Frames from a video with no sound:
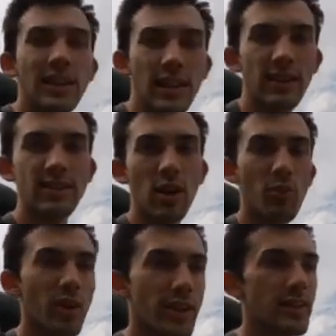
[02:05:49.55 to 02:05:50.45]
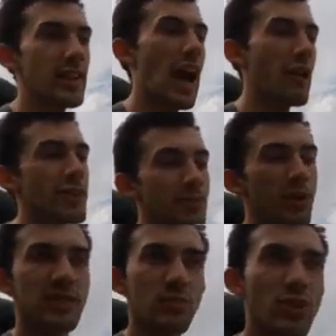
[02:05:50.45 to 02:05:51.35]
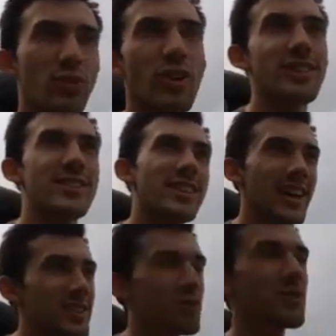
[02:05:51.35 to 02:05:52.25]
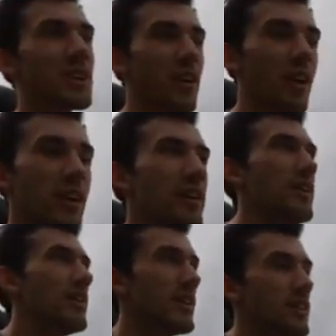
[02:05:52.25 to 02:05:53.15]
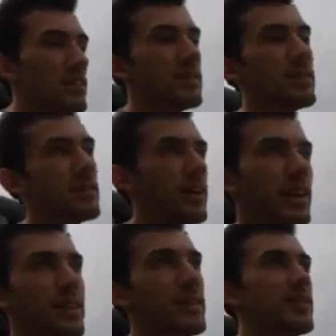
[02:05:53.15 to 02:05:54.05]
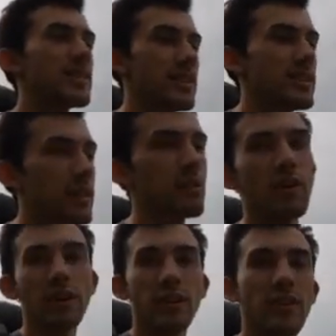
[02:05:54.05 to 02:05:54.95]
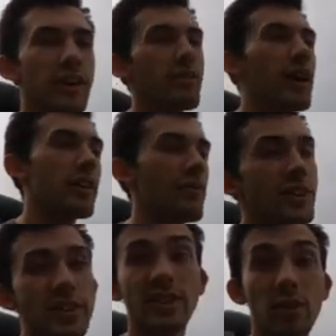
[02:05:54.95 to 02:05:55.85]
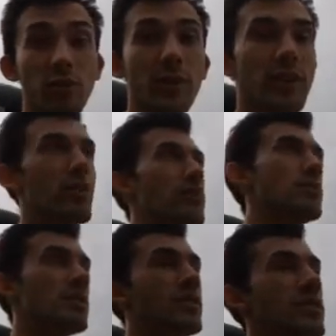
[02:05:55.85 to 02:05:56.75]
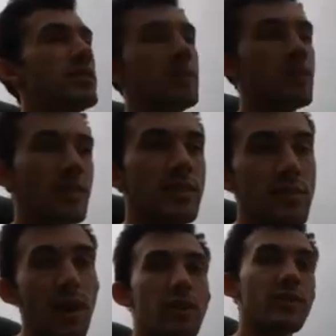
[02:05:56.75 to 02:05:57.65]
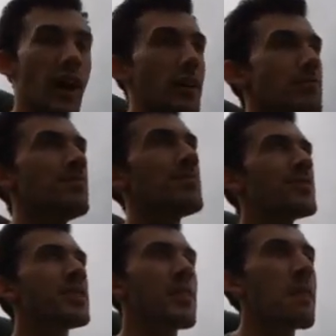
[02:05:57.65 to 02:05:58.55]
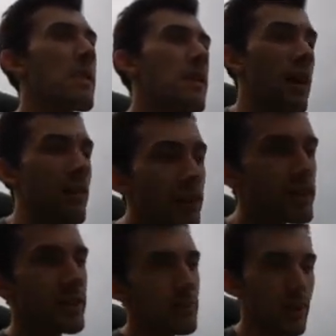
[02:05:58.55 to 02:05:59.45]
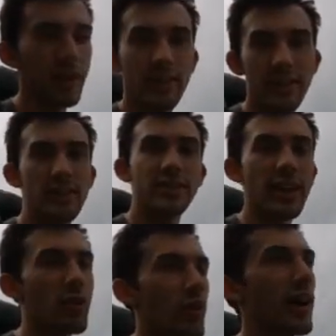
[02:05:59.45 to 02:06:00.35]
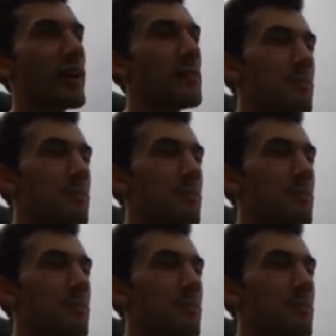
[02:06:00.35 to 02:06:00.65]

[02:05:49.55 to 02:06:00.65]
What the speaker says: like someone the average person wouldn't want to sit next to in their car, then it's going to take you longer to find a ride. Eventually someone will pick you up. It's a matter of time. Eventually, but it'll take a while.